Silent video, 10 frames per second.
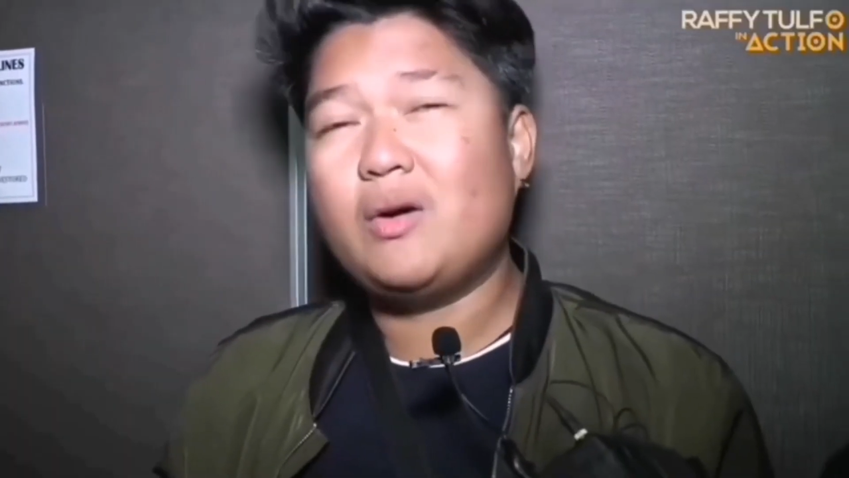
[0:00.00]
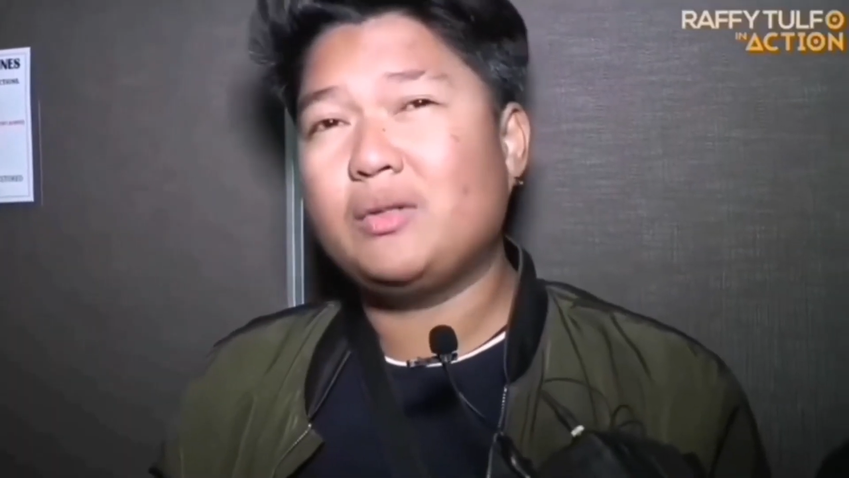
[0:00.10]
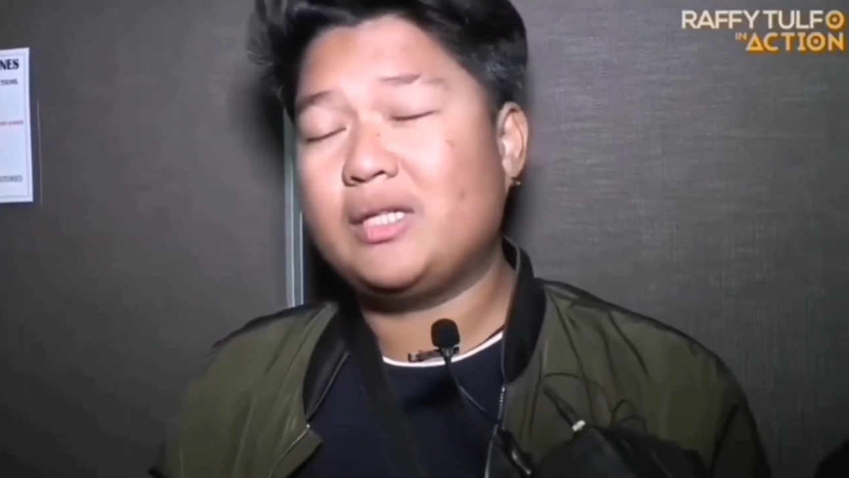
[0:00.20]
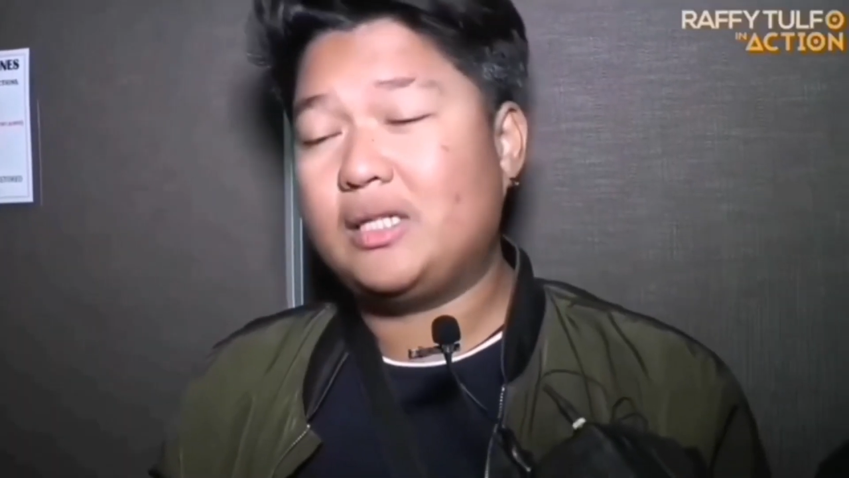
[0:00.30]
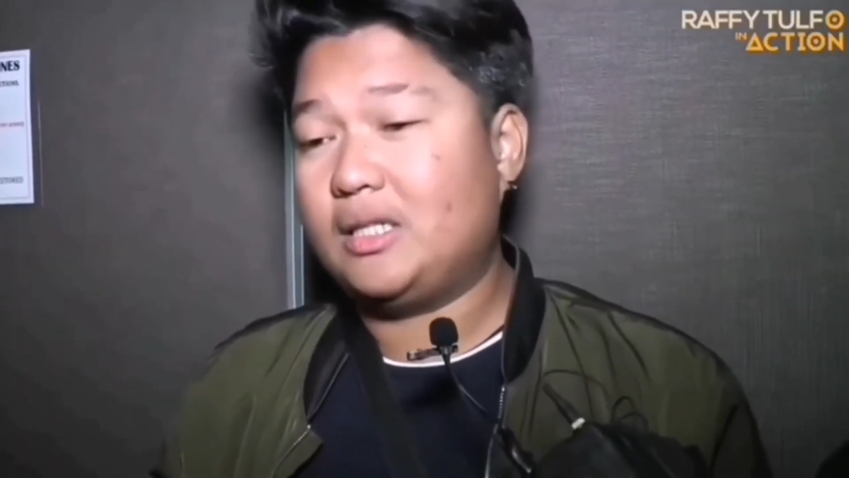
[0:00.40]

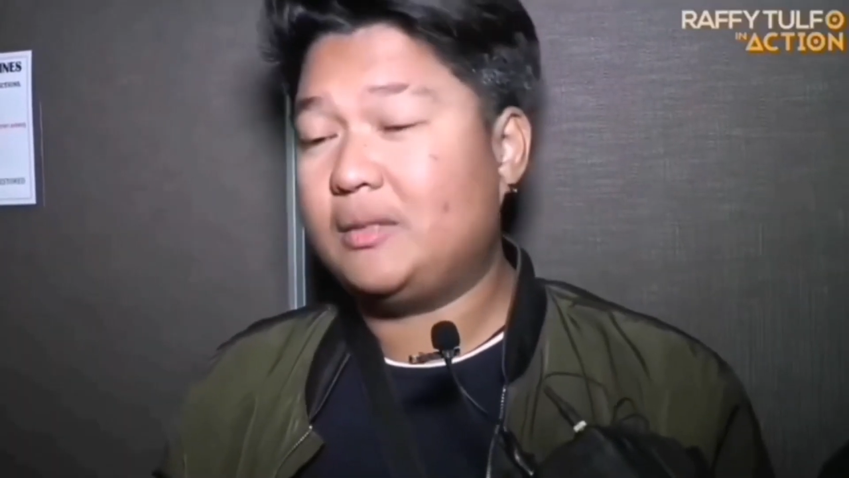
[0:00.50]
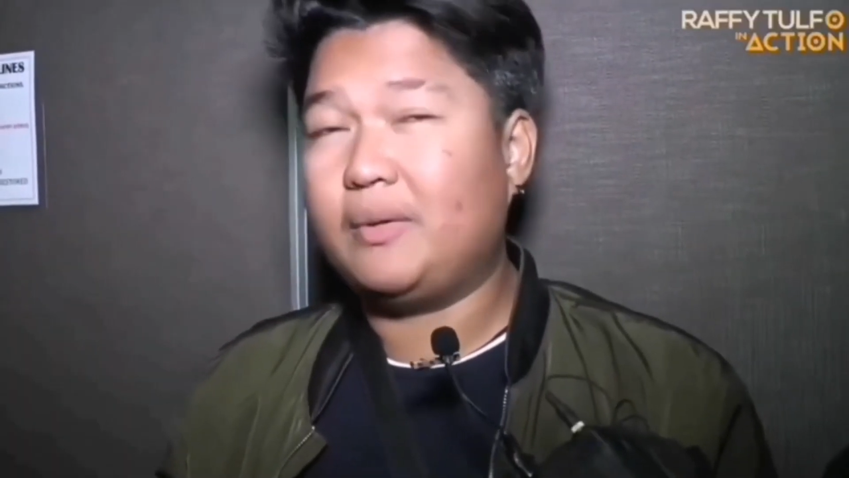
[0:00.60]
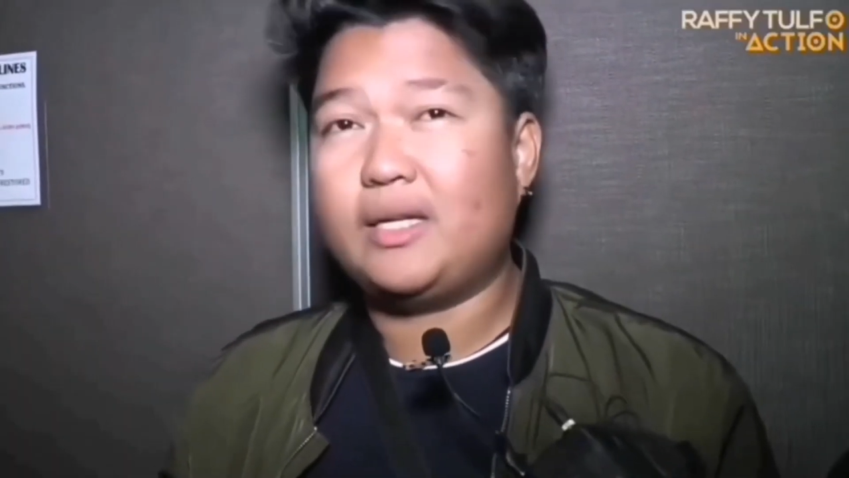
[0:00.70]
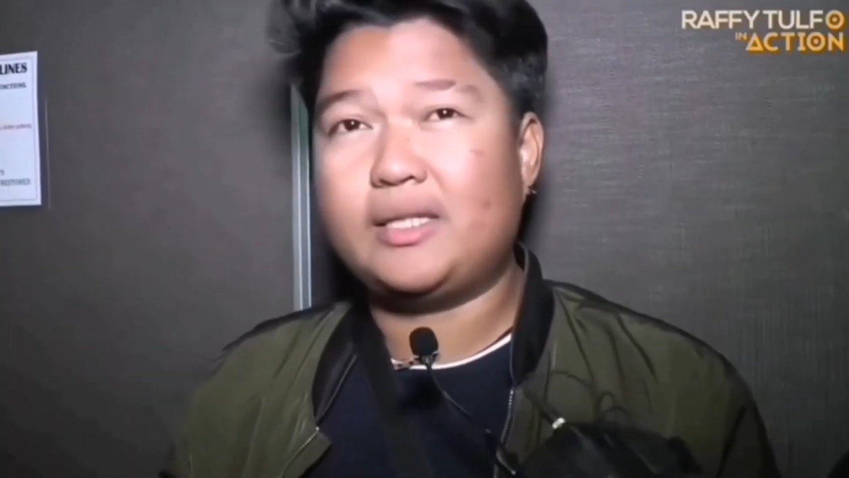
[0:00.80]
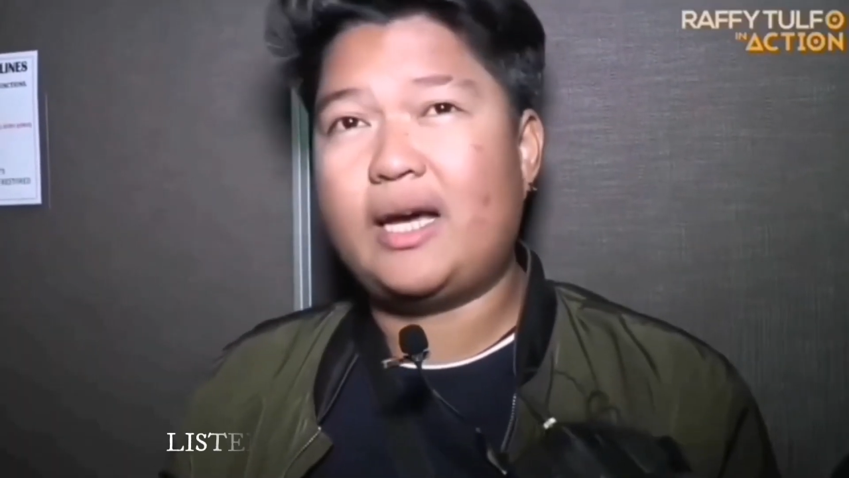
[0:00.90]
Now this
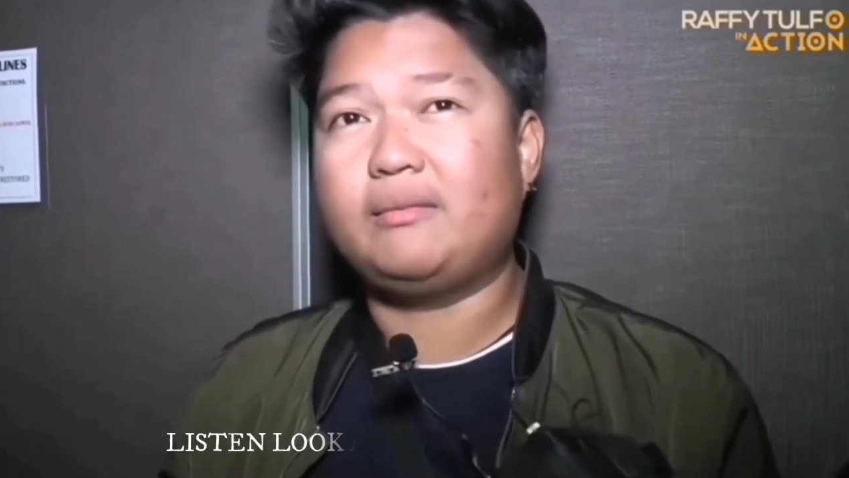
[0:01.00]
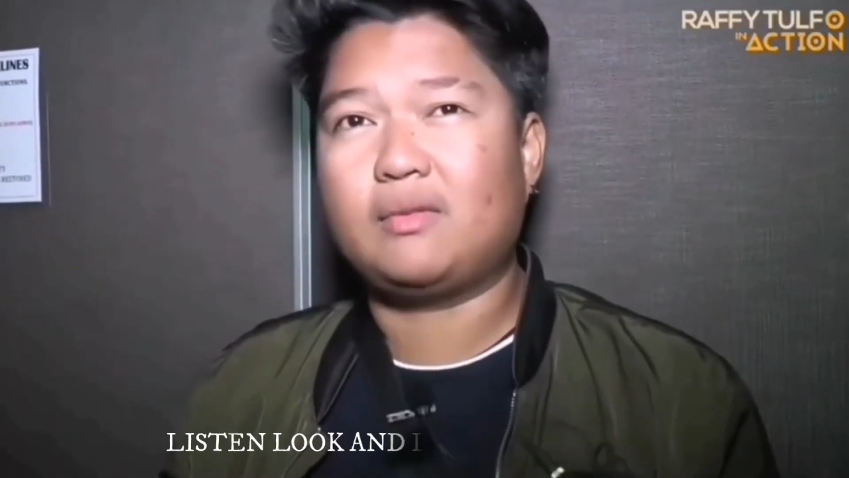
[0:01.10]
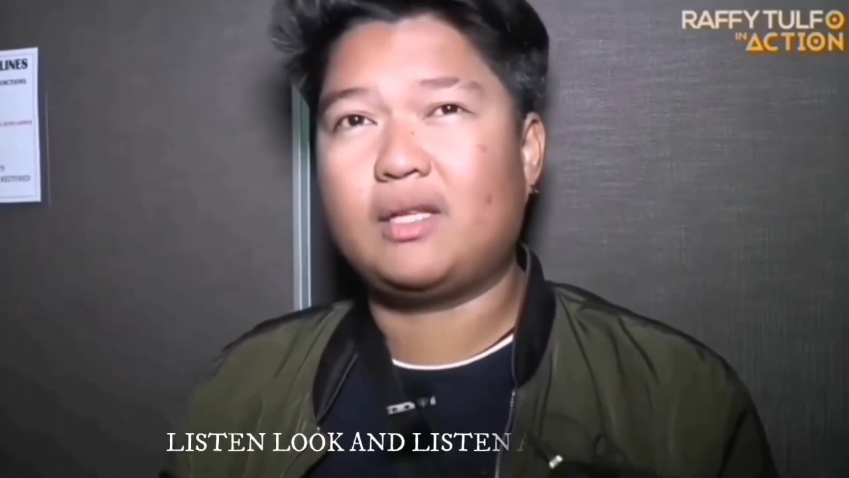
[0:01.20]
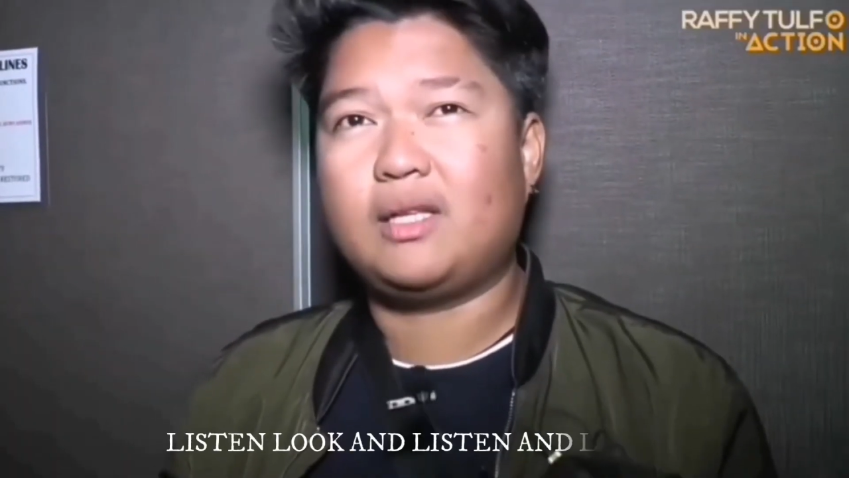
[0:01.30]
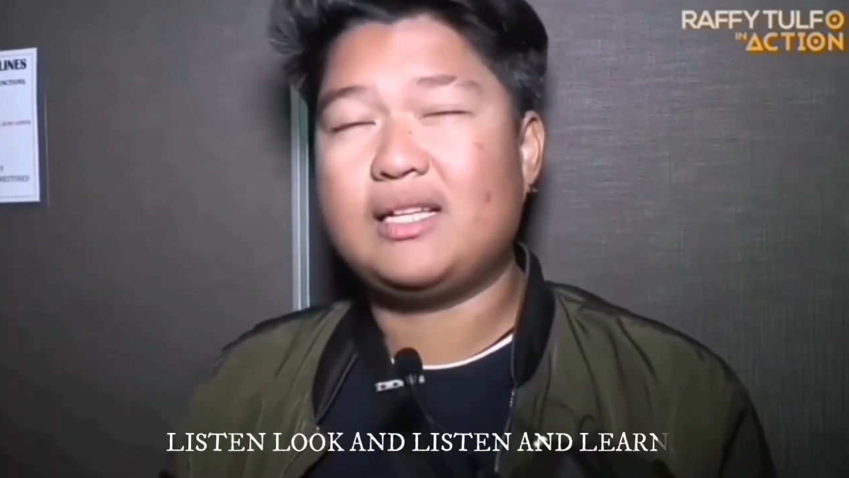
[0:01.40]
is my
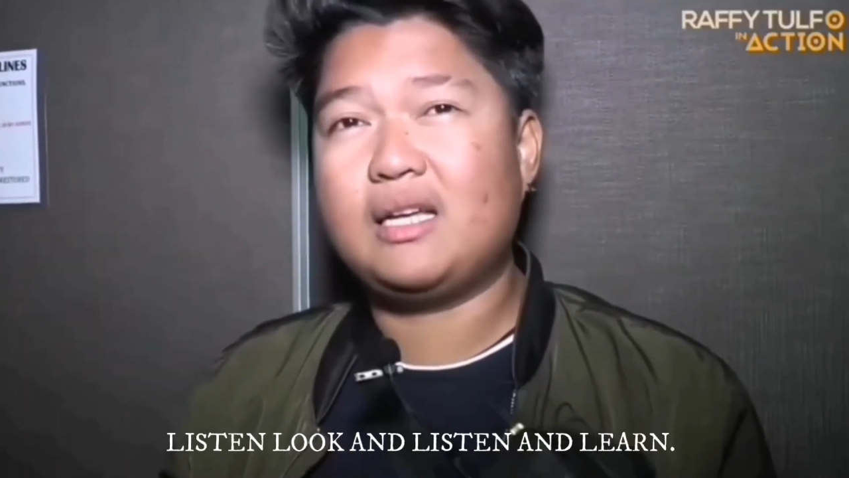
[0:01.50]
side.